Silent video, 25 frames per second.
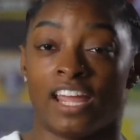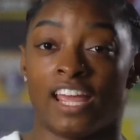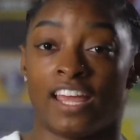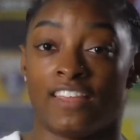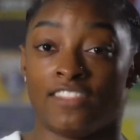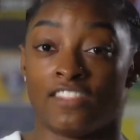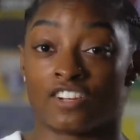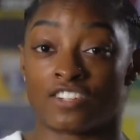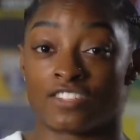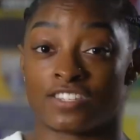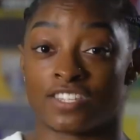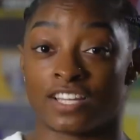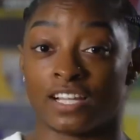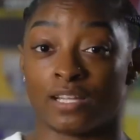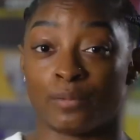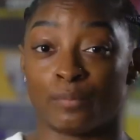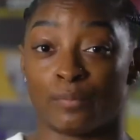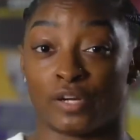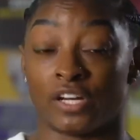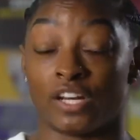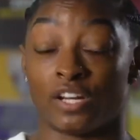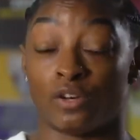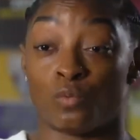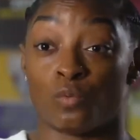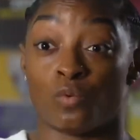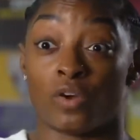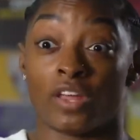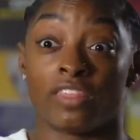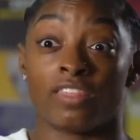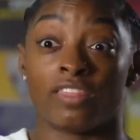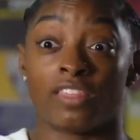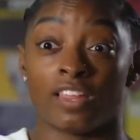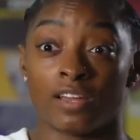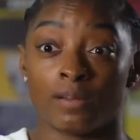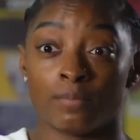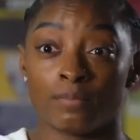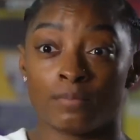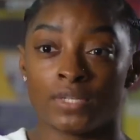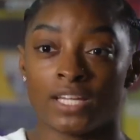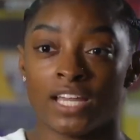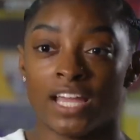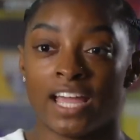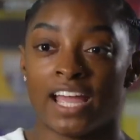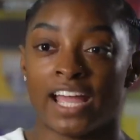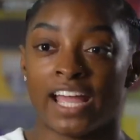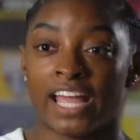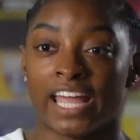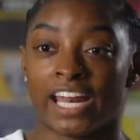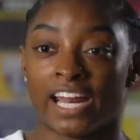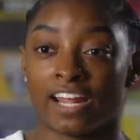and they're celebrated with them.
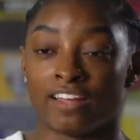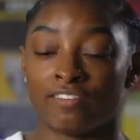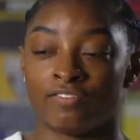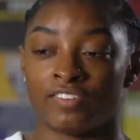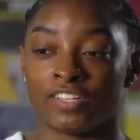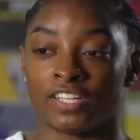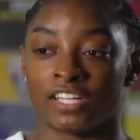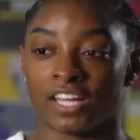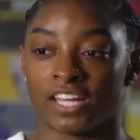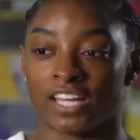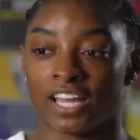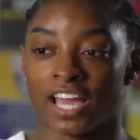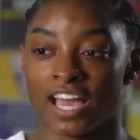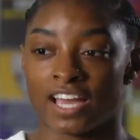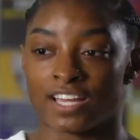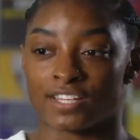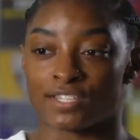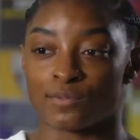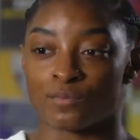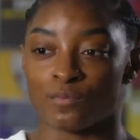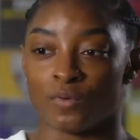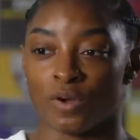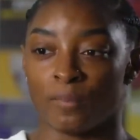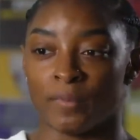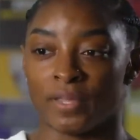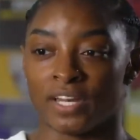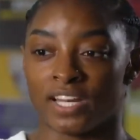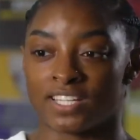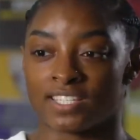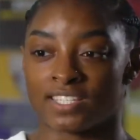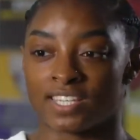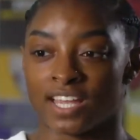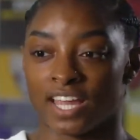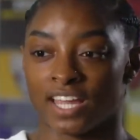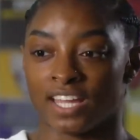And I feel like as women, it's